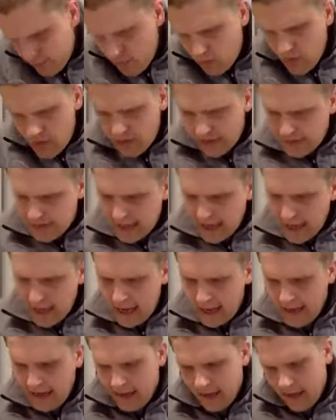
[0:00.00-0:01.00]
It's
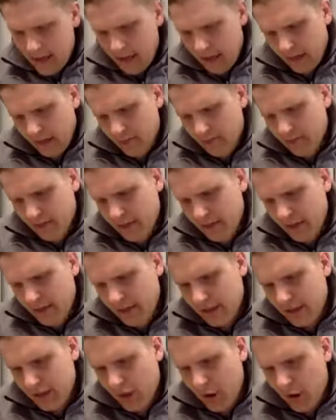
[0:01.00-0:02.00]
not
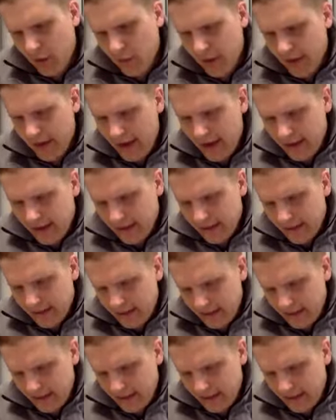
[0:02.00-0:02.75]
completely opaque.